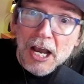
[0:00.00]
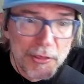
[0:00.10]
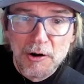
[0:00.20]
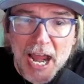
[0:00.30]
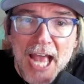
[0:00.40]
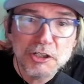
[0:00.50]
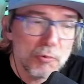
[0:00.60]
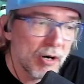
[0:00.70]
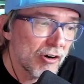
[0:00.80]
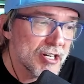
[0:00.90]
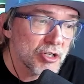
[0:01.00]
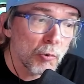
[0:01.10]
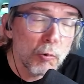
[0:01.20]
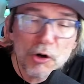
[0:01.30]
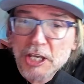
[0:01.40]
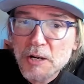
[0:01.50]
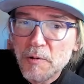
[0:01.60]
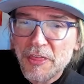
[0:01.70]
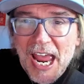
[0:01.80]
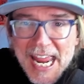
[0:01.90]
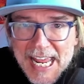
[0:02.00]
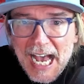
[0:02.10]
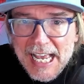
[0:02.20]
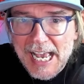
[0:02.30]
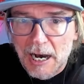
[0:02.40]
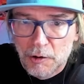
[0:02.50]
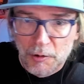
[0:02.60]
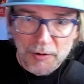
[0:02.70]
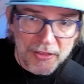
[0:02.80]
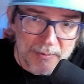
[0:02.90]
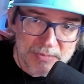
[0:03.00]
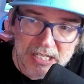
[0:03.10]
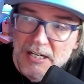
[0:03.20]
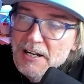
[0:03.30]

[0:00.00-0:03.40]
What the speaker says: Their actuaries are working with AI algorithms